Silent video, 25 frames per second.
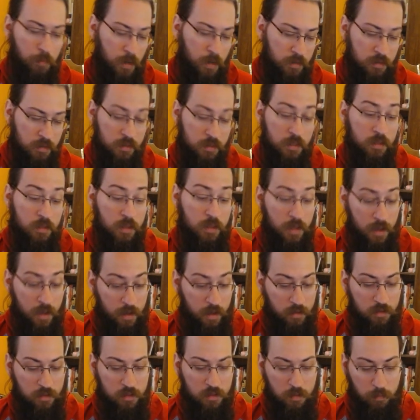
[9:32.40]
But in the
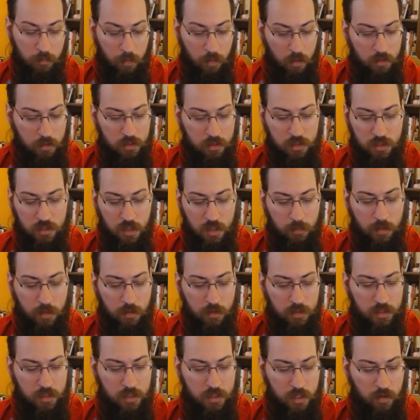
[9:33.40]
end, Bond
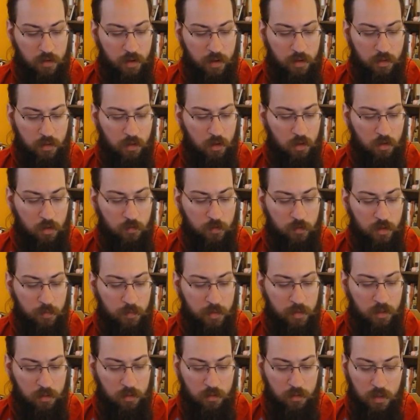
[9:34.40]
stubbed out his cigarette and called for
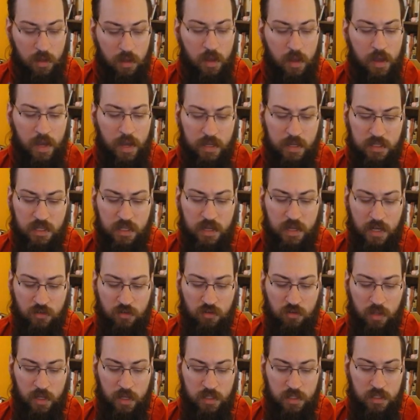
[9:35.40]
the bill, "it's the
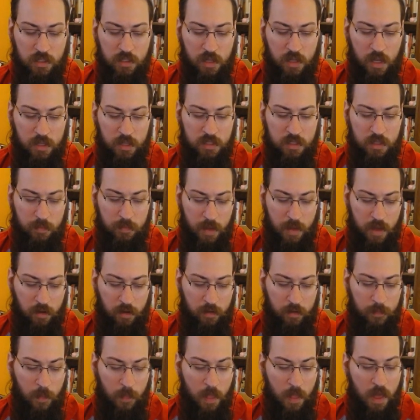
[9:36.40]
natural 8s and 9s that
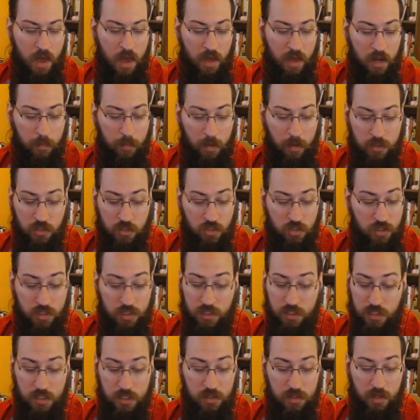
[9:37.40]
matter, and I must
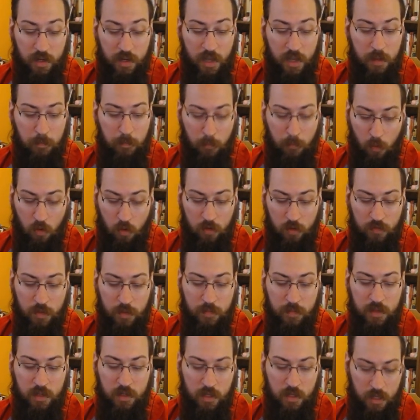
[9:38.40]
just see that I get more
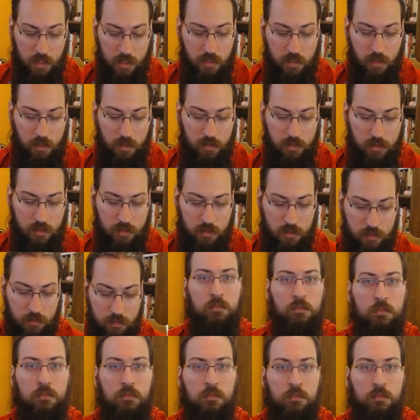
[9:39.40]
of them than he does."